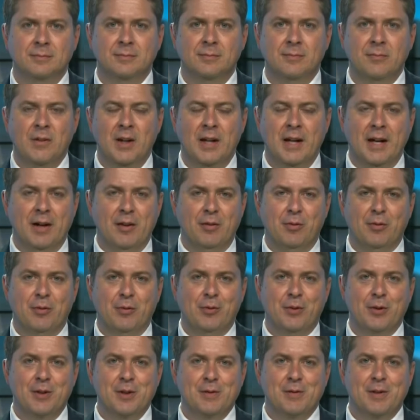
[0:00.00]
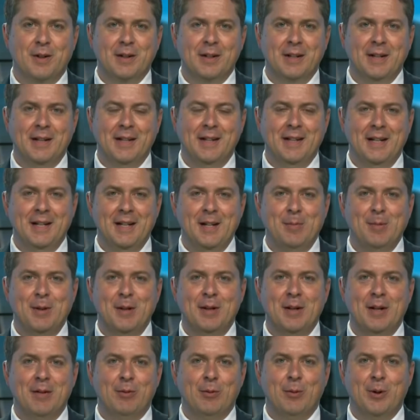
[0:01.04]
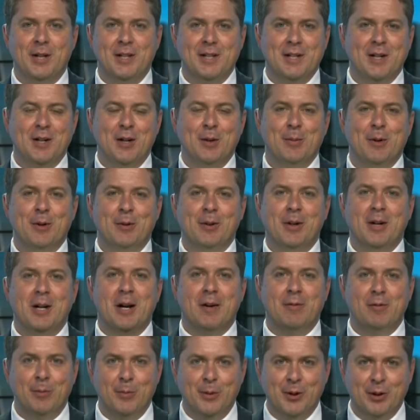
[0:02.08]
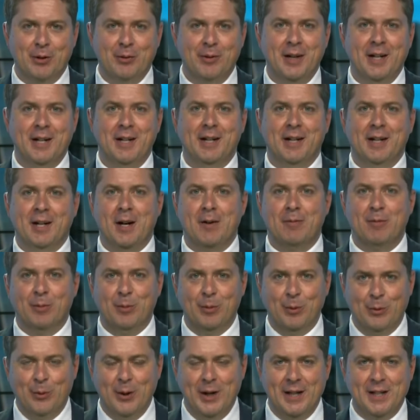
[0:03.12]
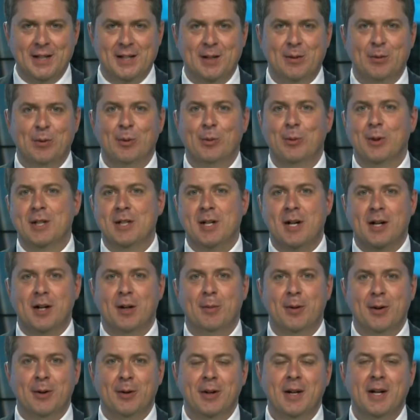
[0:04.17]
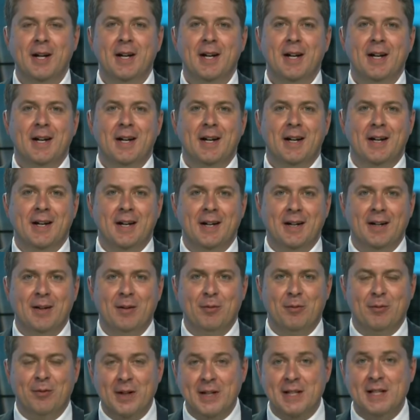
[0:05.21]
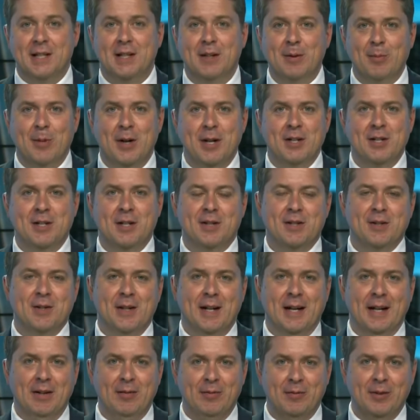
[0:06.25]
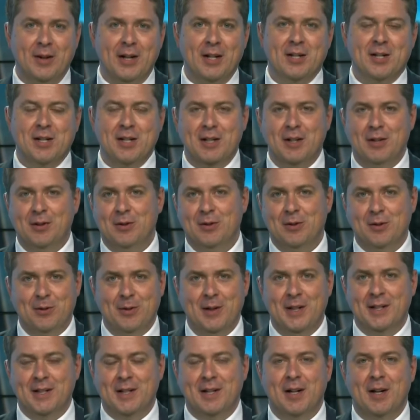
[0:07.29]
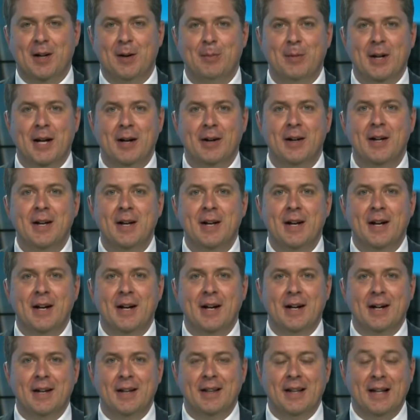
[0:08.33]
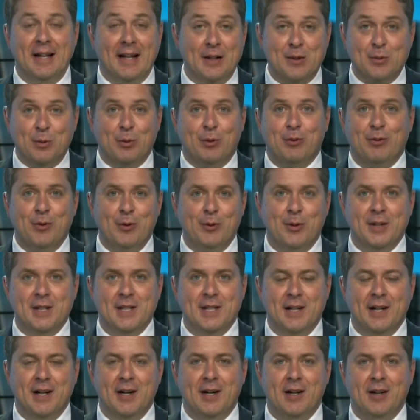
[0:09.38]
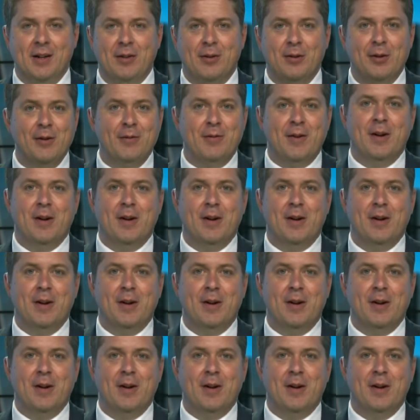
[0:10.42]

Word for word: Yeah, first of all, the NDP never want to talk about government greed and government waste. And when we talk about uh, fixing the budget so that inflation and interest rates can come down, uh, that's what we're focusing on. $35